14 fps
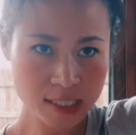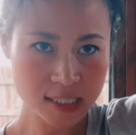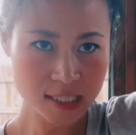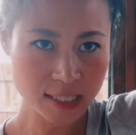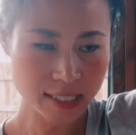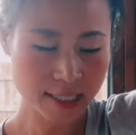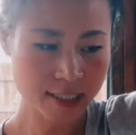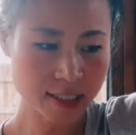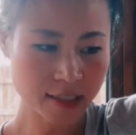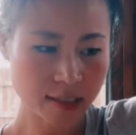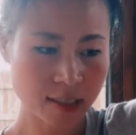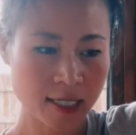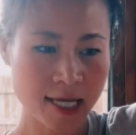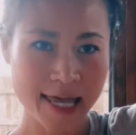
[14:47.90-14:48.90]
it,
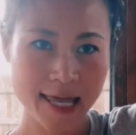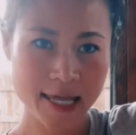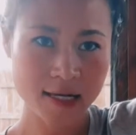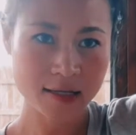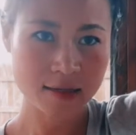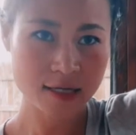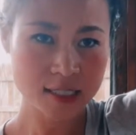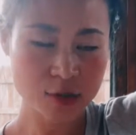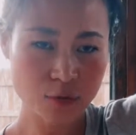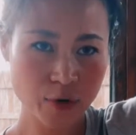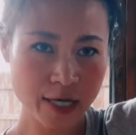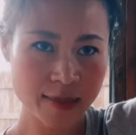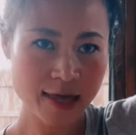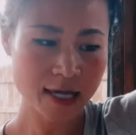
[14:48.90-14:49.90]
and this
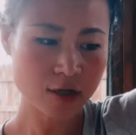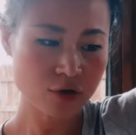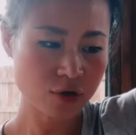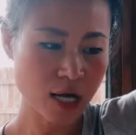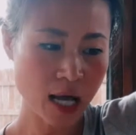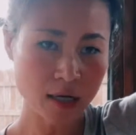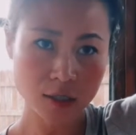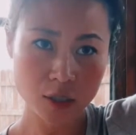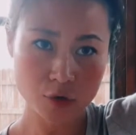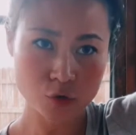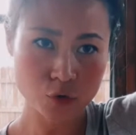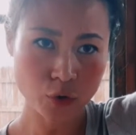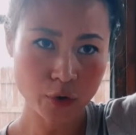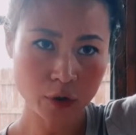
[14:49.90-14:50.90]
way that you got the
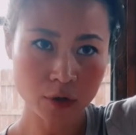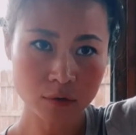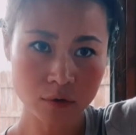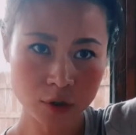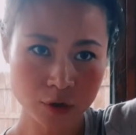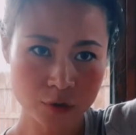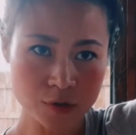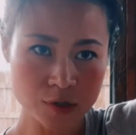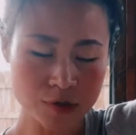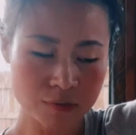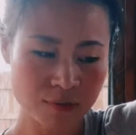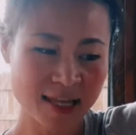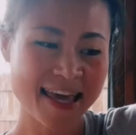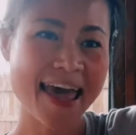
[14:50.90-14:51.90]
soil loose,
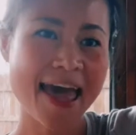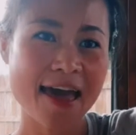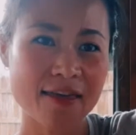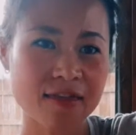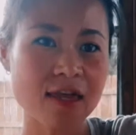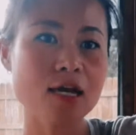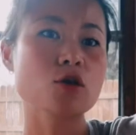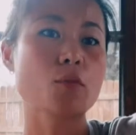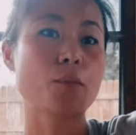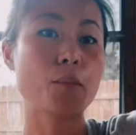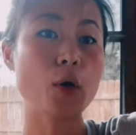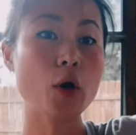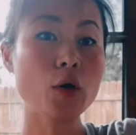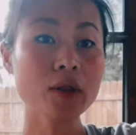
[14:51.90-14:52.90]
and then you
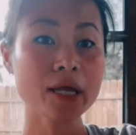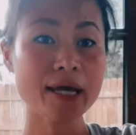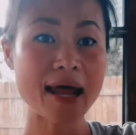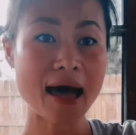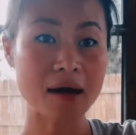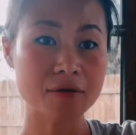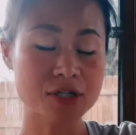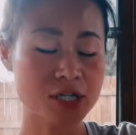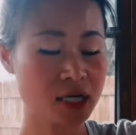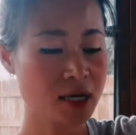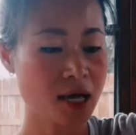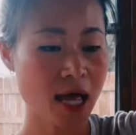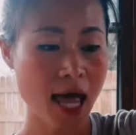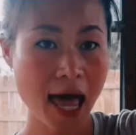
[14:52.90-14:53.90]
pull it out.
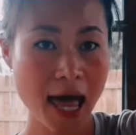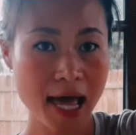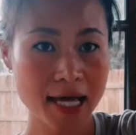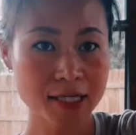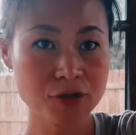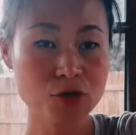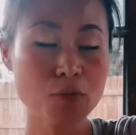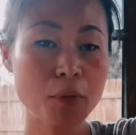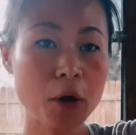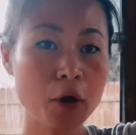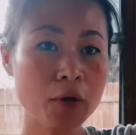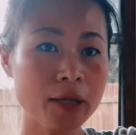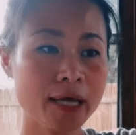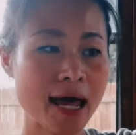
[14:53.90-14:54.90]
As you
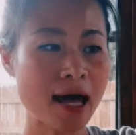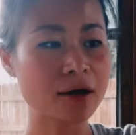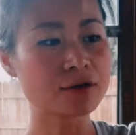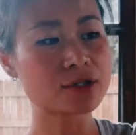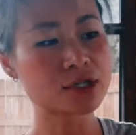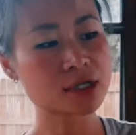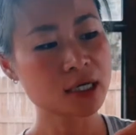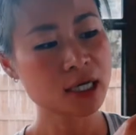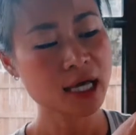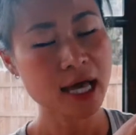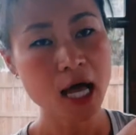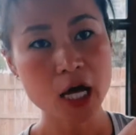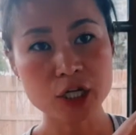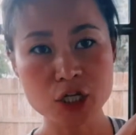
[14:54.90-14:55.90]
pull it out,
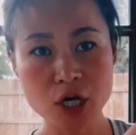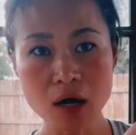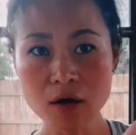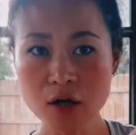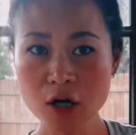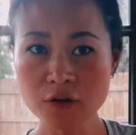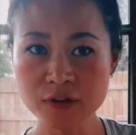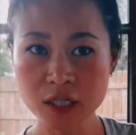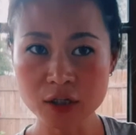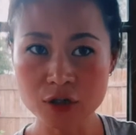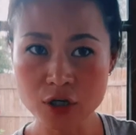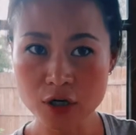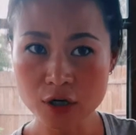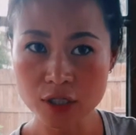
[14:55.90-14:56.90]
a chunk of the
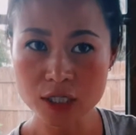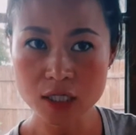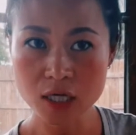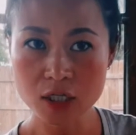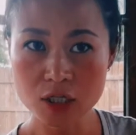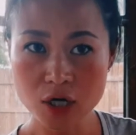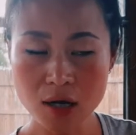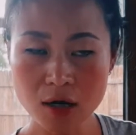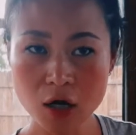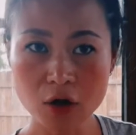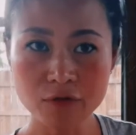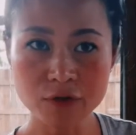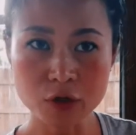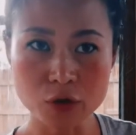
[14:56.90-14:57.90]
dirt, a chunk of
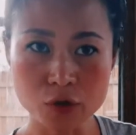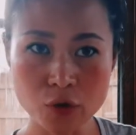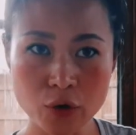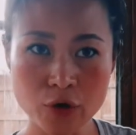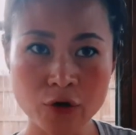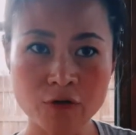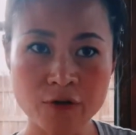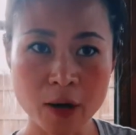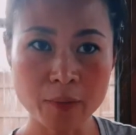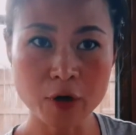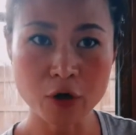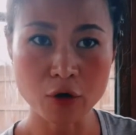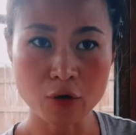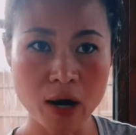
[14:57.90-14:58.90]
the soil from
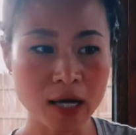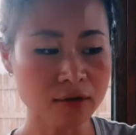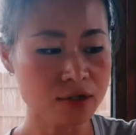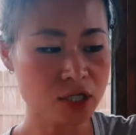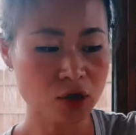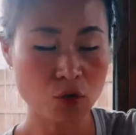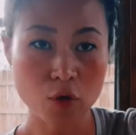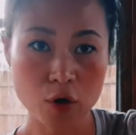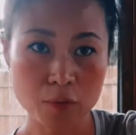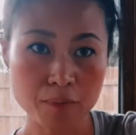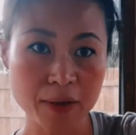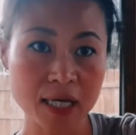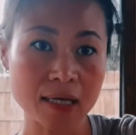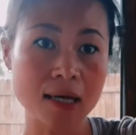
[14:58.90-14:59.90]
your ground will
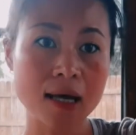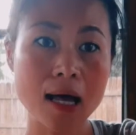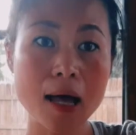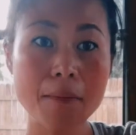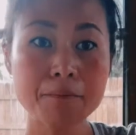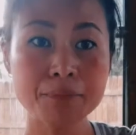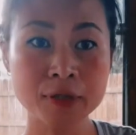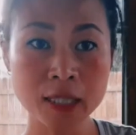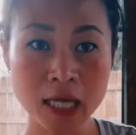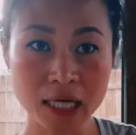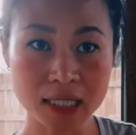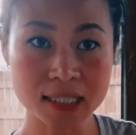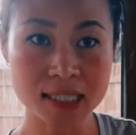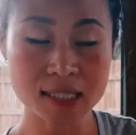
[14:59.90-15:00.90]
be
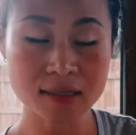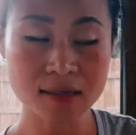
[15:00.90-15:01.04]
unplugged